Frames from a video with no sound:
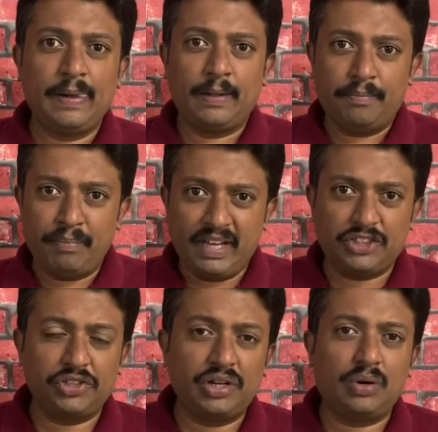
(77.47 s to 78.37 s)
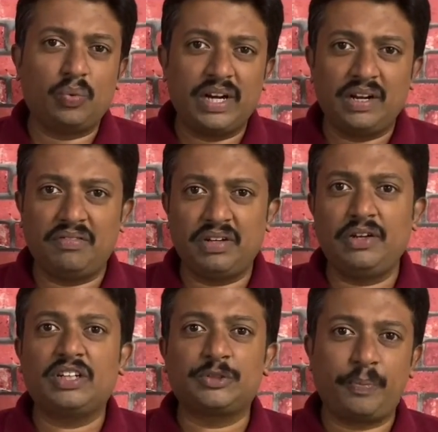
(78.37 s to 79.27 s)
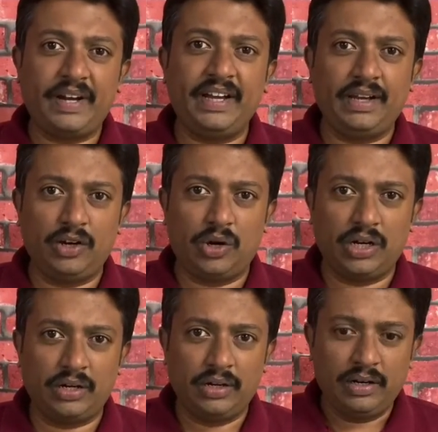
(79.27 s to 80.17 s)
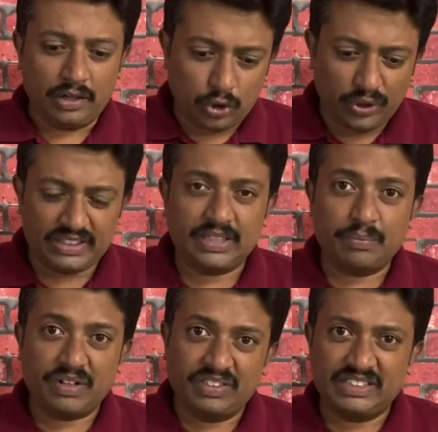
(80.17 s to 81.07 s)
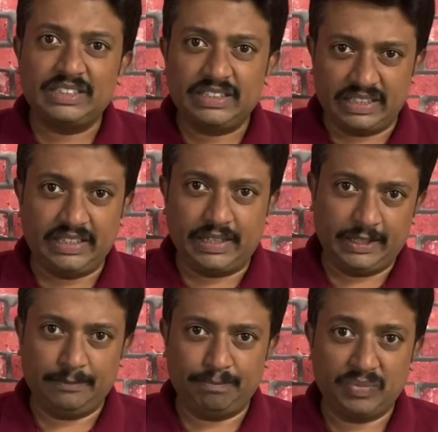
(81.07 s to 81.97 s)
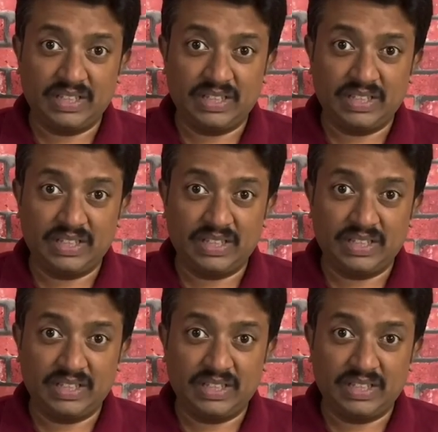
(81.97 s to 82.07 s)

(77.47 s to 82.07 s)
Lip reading: make sure 1 hour you are spending on doing some reverse engineering.